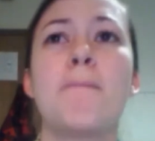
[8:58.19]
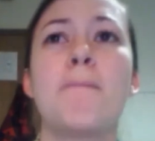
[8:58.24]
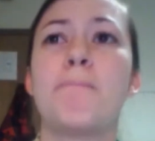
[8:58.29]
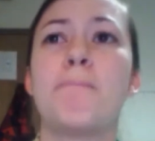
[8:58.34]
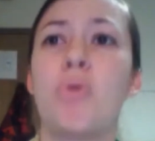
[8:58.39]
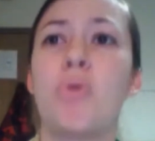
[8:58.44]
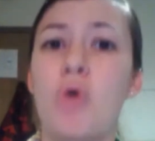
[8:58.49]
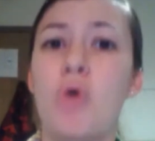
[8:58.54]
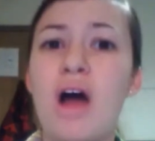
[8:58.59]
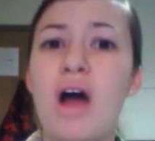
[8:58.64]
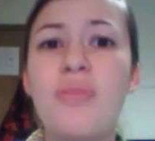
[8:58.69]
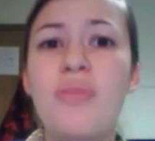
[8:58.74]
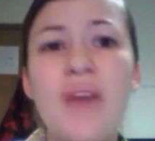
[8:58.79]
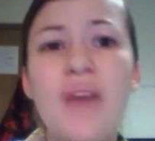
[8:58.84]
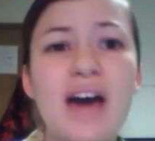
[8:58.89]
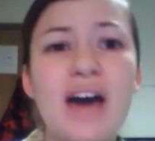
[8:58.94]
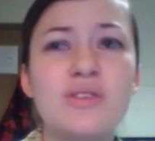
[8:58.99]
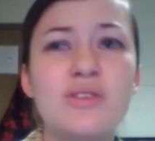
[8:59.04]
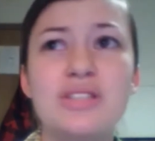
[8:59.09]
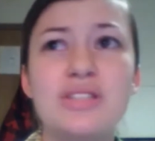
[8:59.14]
brought the
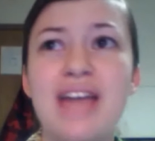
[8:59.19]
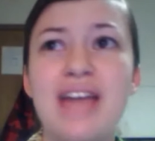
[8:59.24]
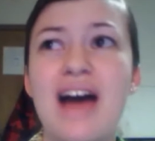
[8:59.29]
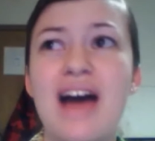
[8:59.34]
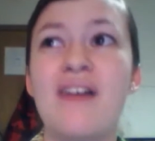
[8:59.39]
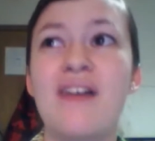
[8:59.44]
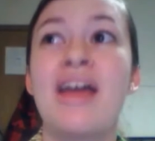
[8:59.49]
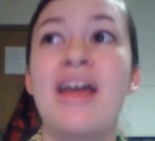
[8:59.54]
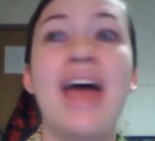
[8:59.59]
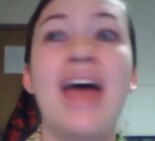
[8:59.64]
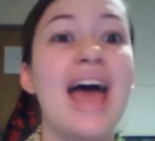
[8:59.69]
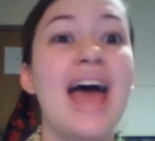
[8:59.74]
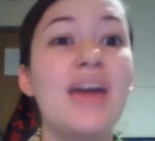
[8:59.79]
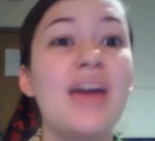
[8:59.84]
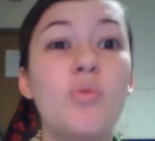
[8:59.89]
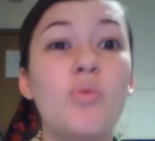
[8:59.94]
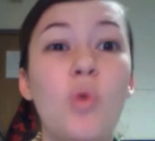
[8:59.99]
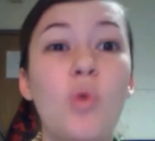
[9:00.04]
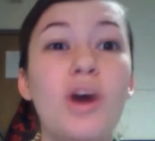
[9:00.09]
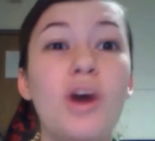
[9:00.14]
house down,
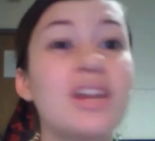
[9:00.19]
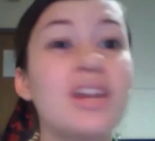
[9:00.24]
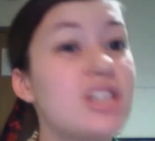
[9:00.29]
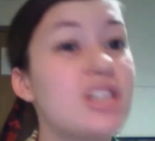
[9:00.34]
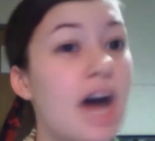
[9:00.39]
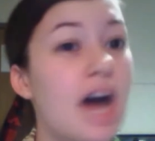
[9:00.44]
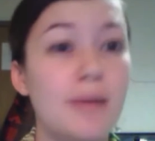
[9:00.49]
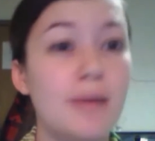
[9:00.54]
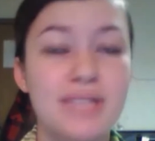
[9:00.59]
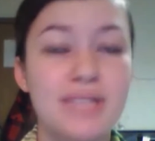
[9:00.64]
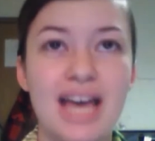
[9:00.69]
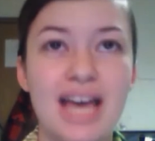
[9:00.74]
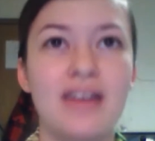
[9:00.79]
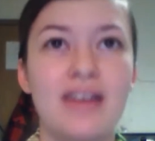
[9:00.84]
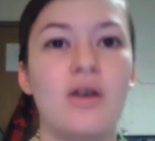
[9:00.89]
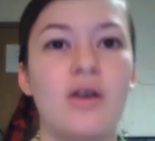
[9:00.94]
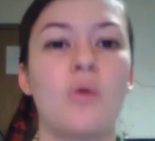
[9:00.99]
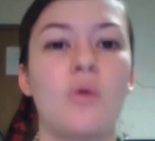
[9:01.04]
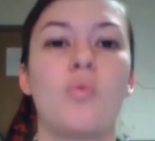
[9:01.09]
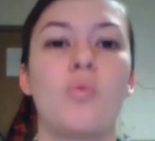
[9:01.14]
and won the top
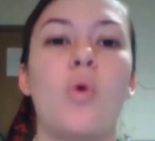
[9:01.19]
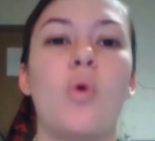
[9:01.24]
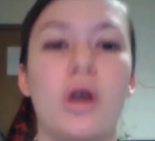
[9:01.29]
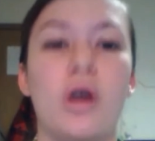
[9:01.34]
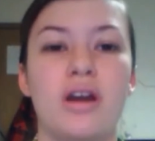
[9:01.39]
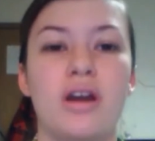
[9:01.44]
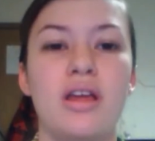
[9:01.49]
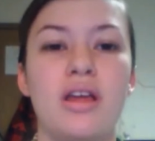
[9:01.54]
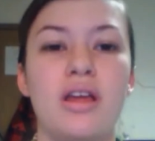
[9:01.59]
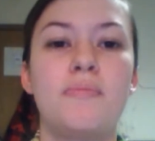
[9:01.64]
10 award.